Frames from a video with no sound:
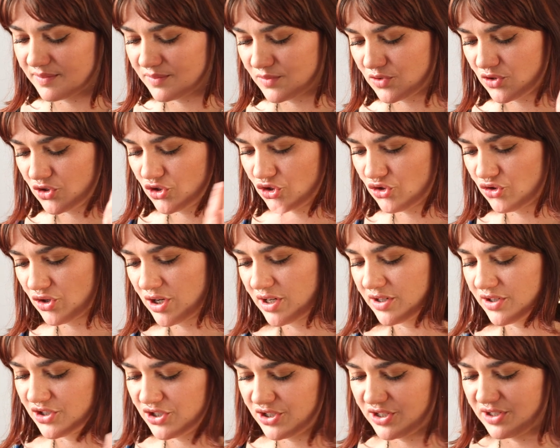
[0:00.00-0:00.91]

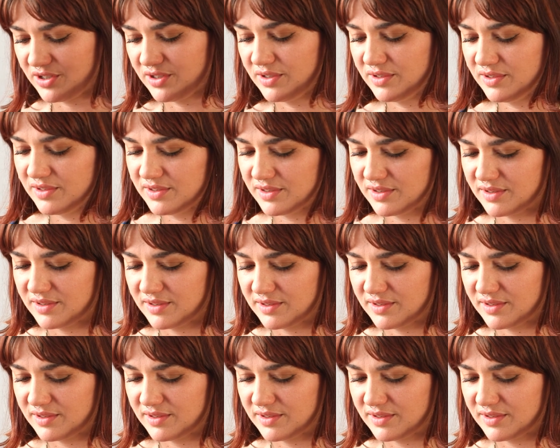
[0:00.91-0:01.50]
structured,